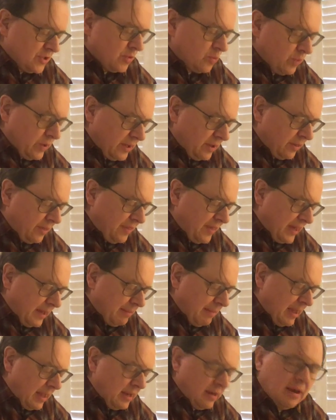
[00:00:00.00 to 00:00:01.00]
The real thing
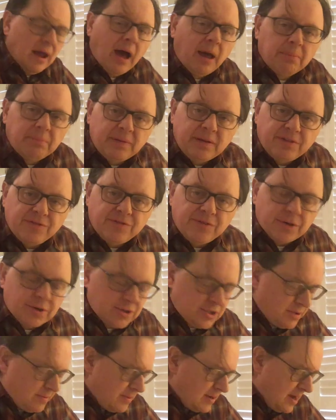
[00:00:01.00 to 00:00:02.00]
may not be
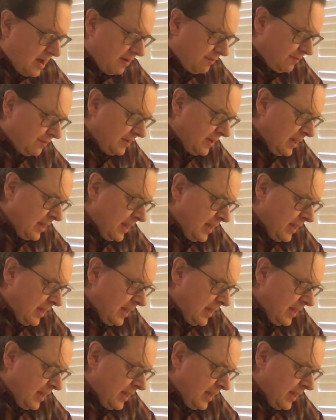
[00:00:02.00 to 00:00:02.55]
fearsome enough,